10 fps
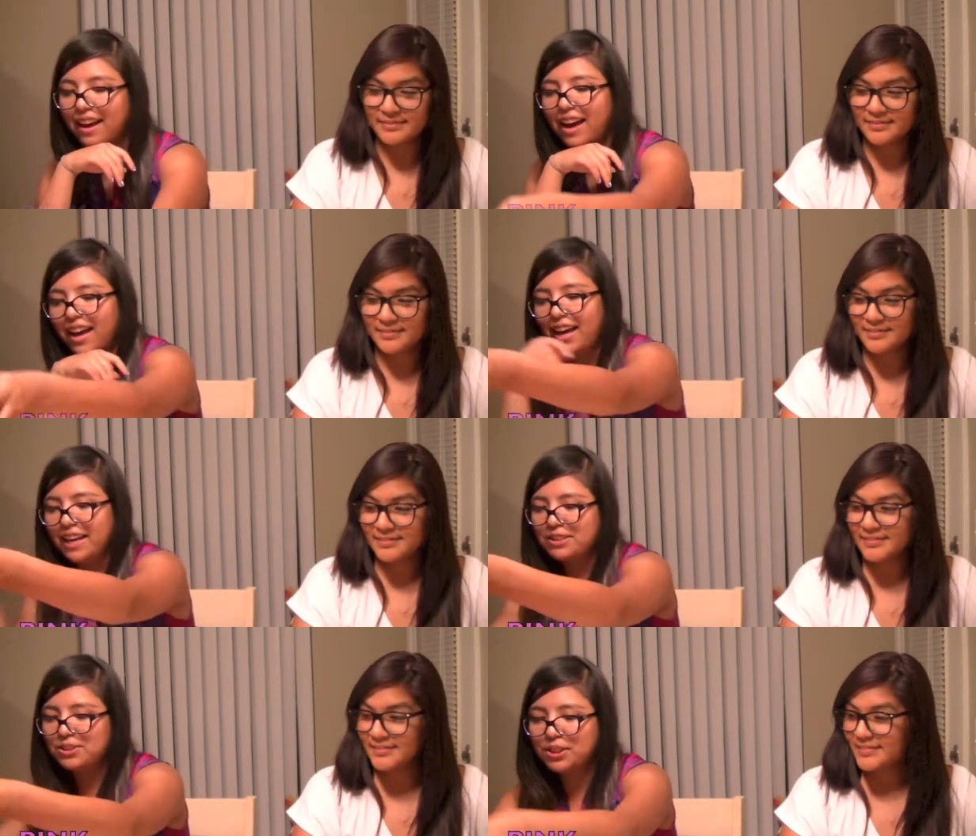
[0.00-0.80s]
Speaker 1: I
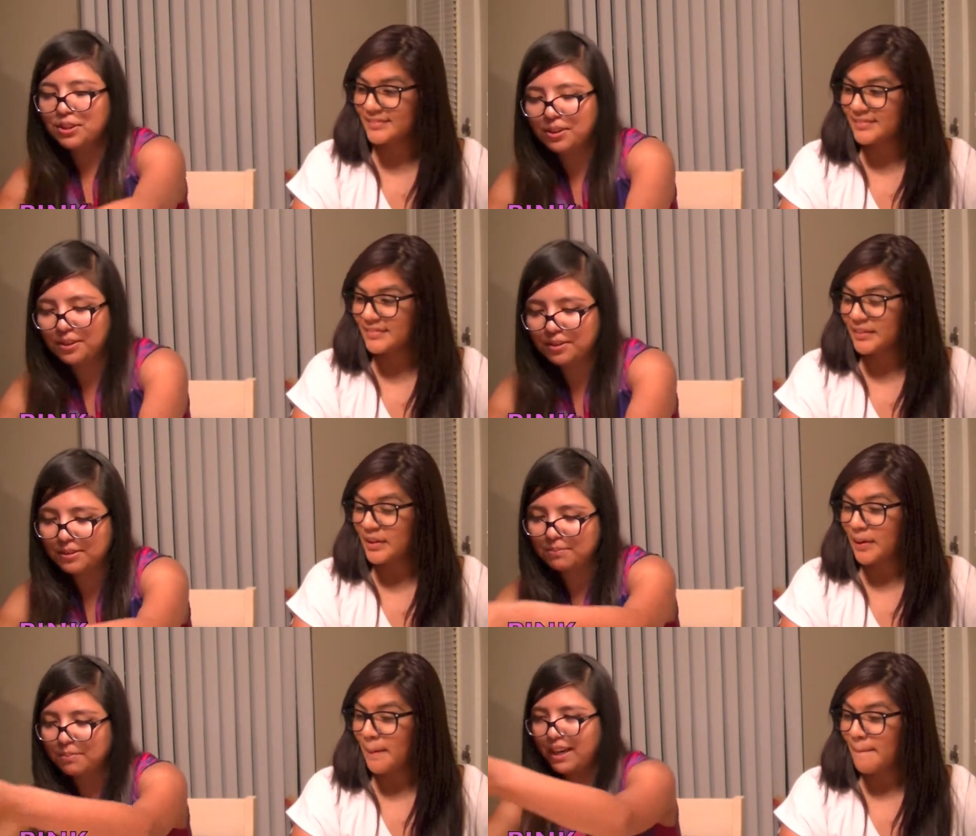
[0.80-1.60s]
chose
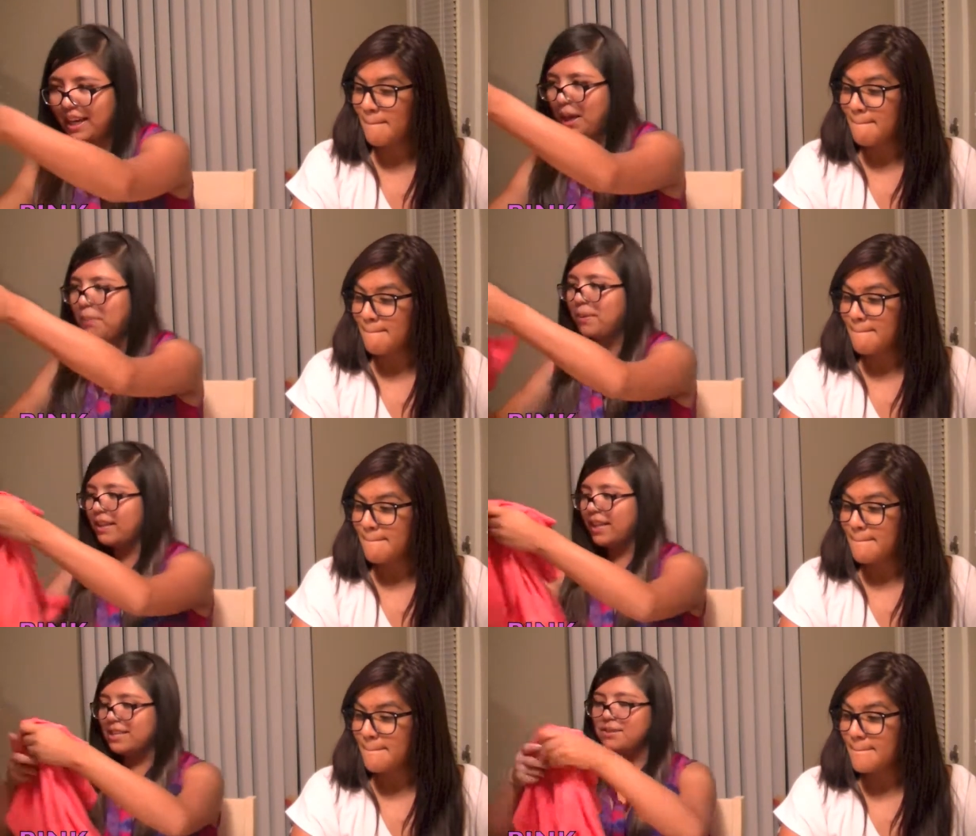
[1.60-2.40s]
my
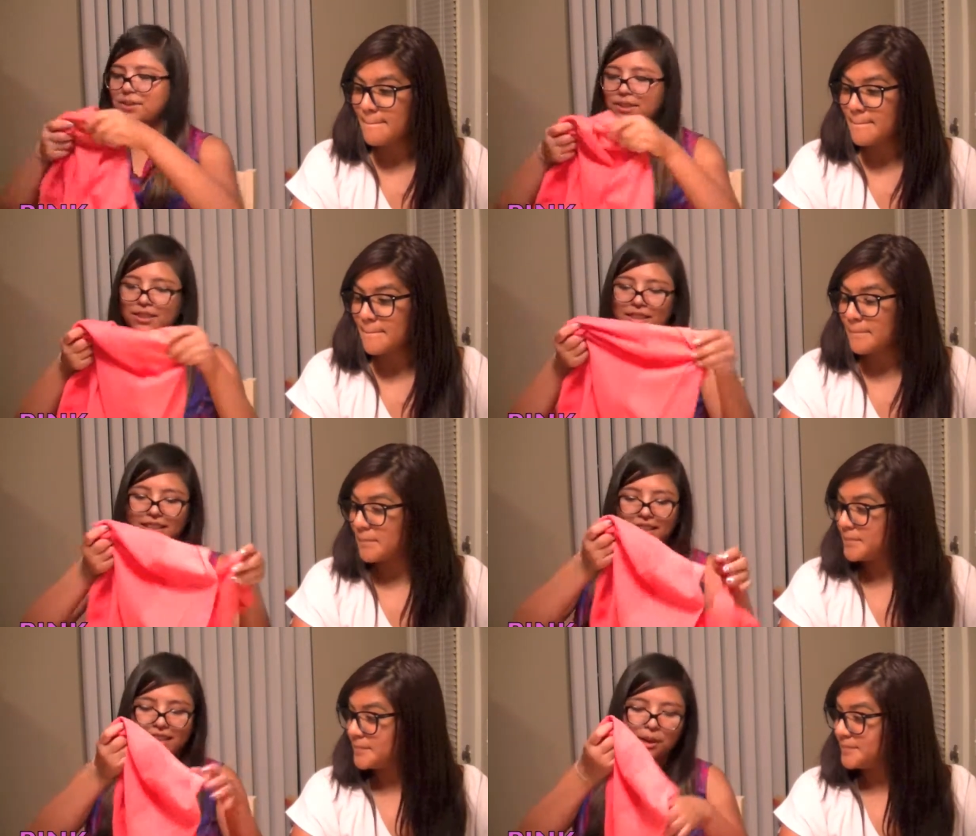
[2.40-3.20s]
blazer.
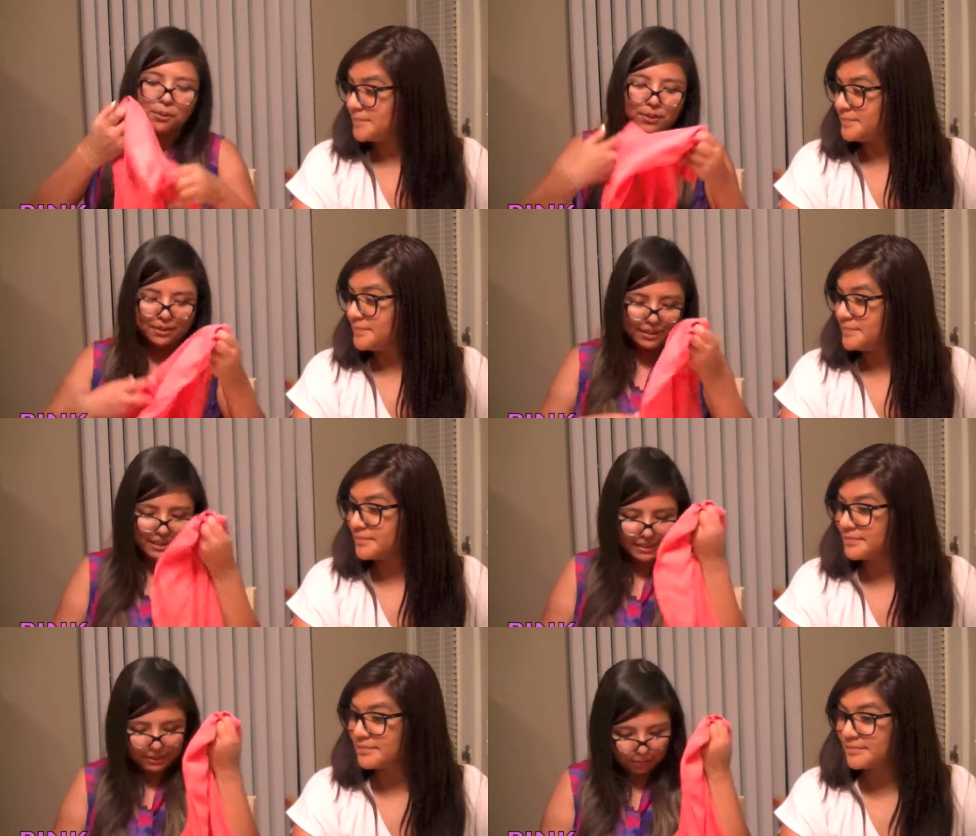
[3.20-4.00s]
Well, it
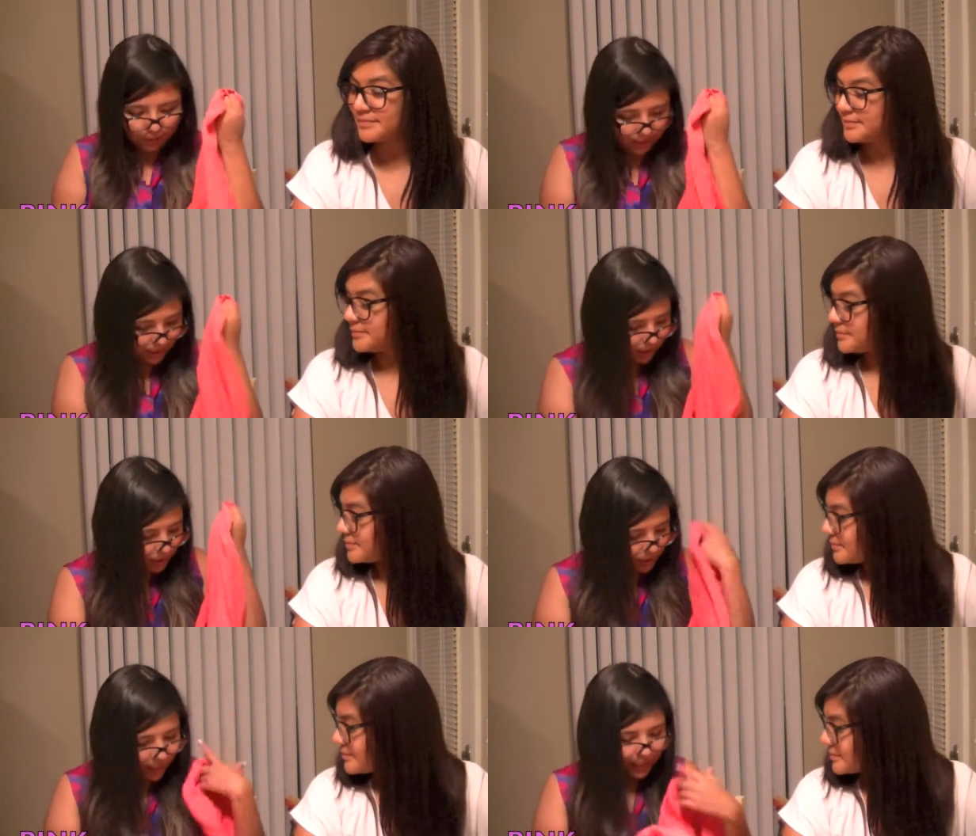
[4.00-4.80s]
doesn't really
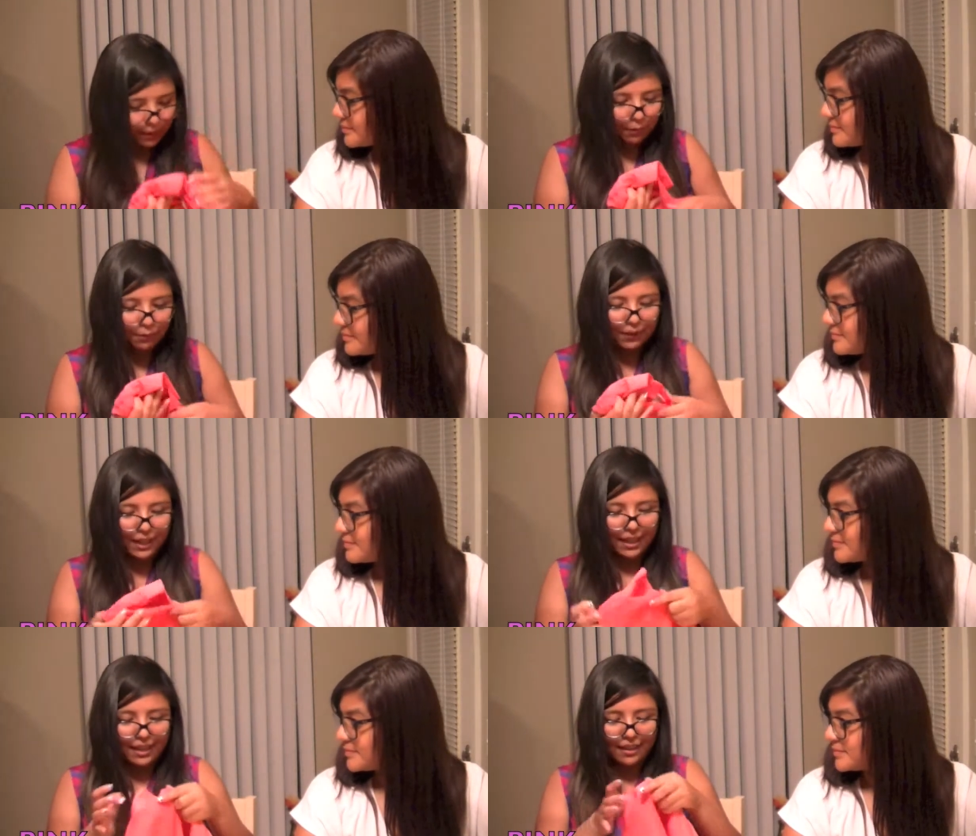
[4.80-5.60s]
look like a
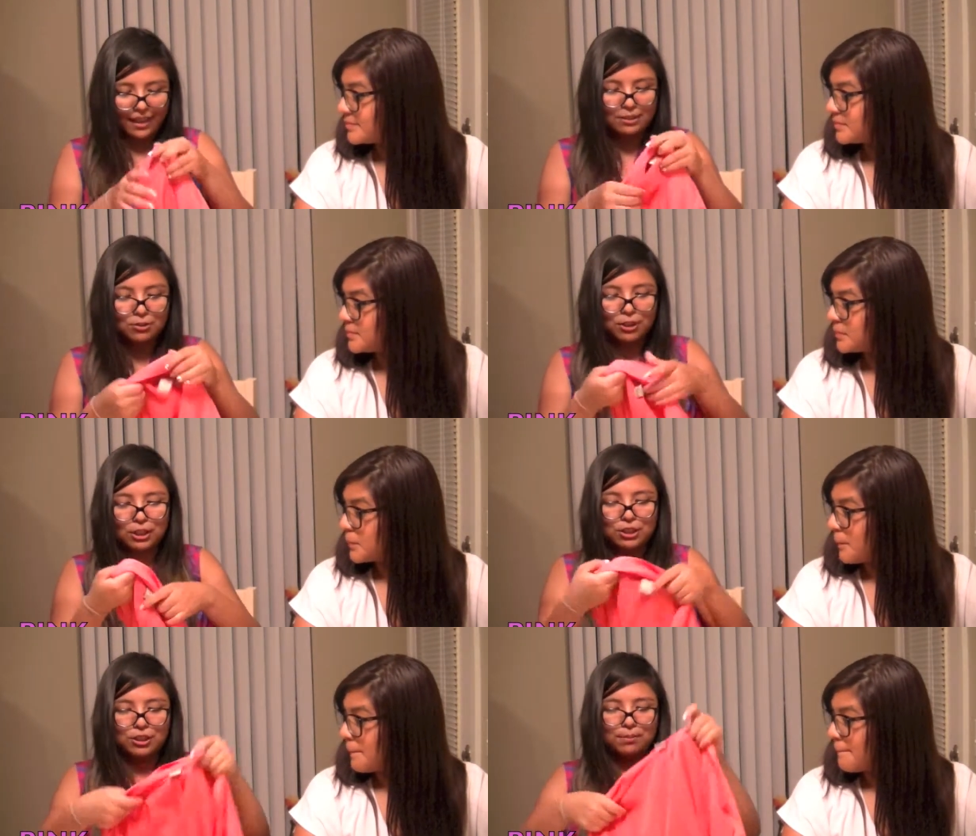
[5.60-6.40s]
fitted like
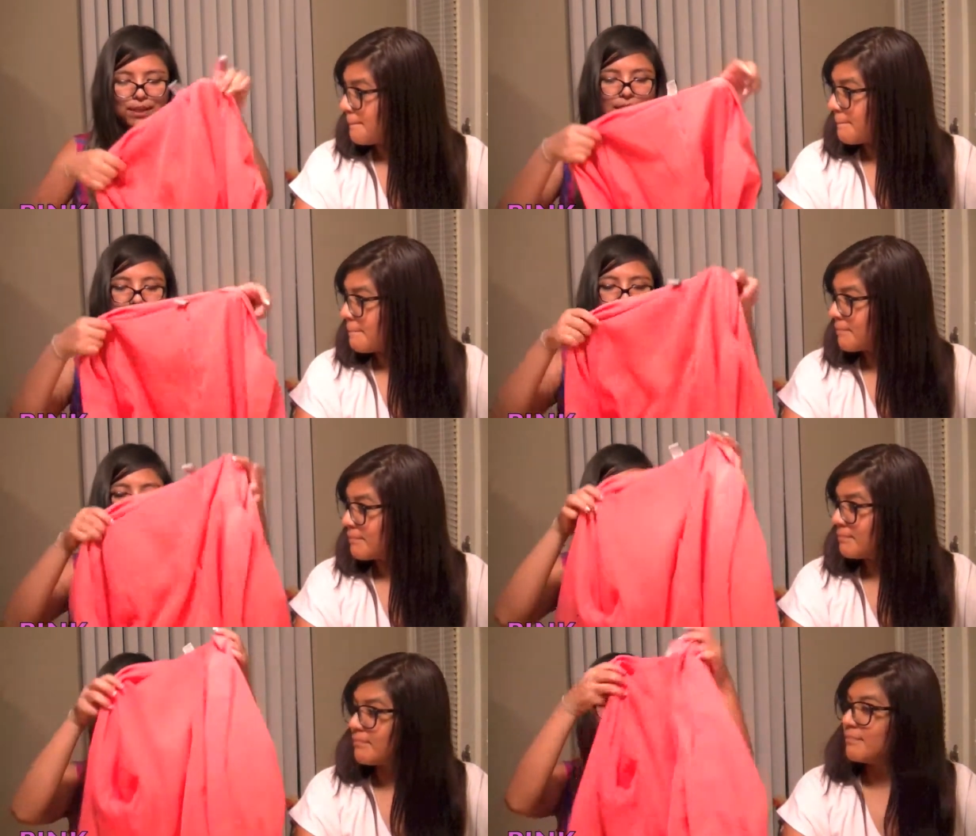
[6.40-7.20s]
structured blazer
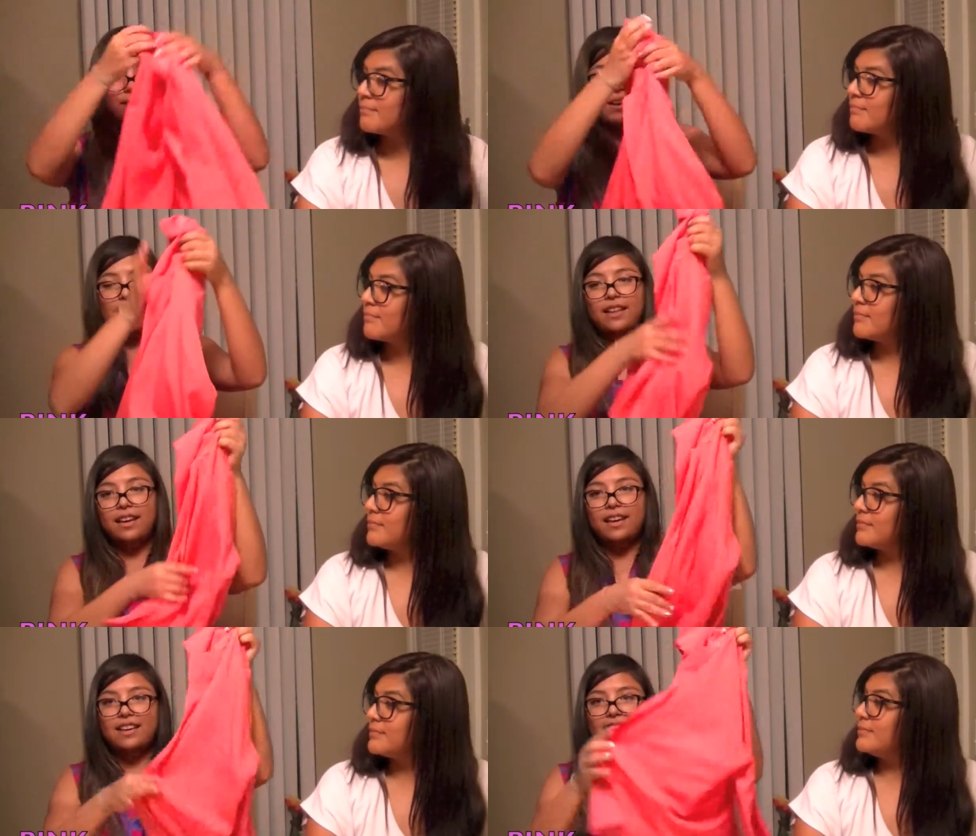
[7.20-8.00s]
because it's very
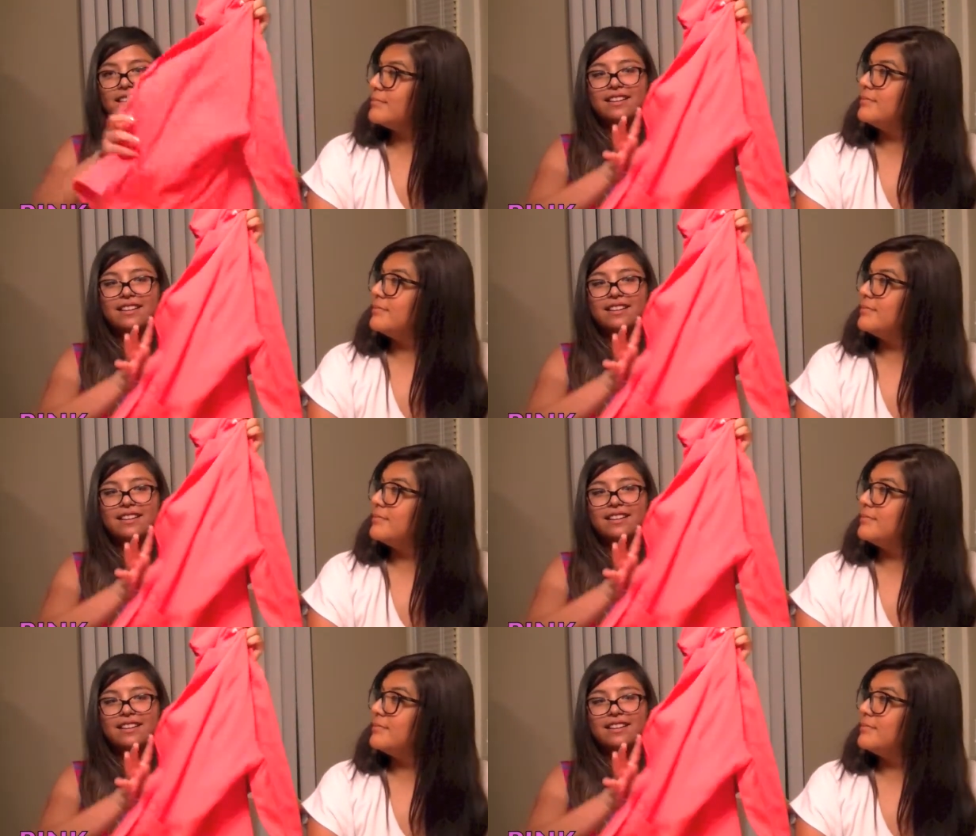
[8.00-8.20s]
like,